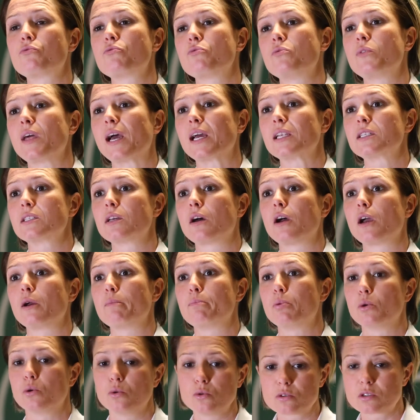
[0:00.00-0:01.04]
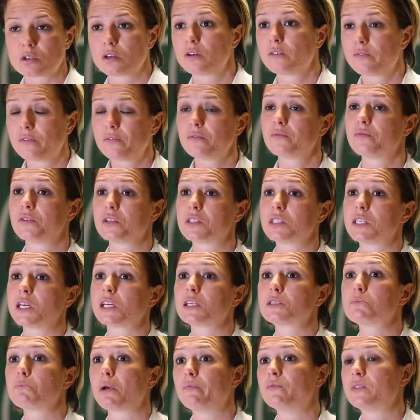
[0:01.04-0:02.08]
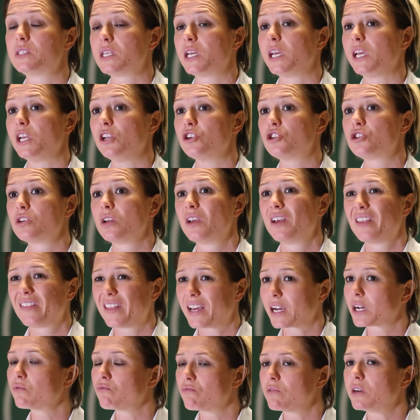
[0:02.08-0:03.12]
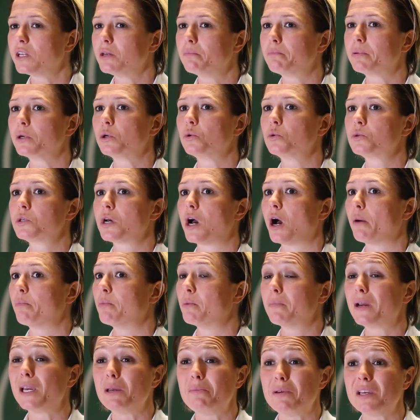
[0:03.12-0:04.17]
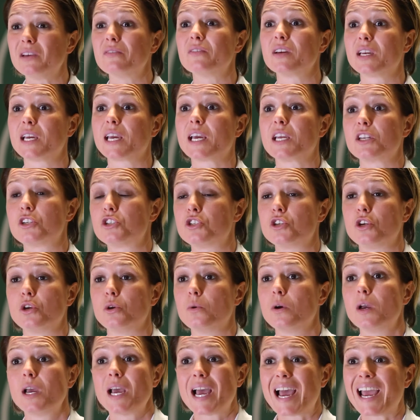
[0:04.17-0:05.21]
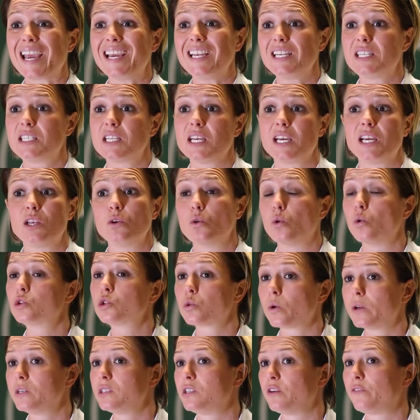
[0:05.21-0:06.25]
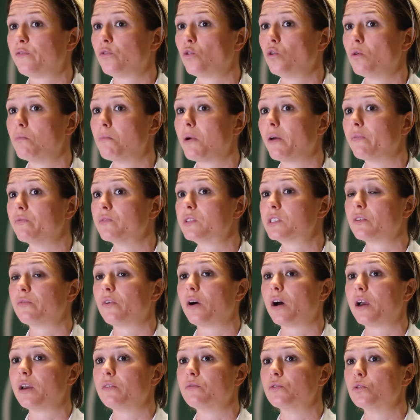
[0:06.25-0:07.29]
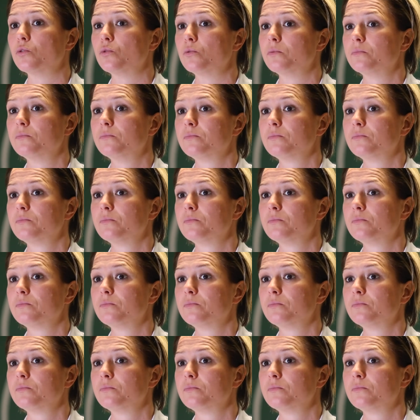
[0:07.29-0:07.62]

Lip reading: through that diapause for 6 months each, that can really build up and maybe even get to 18 or 24 months survival.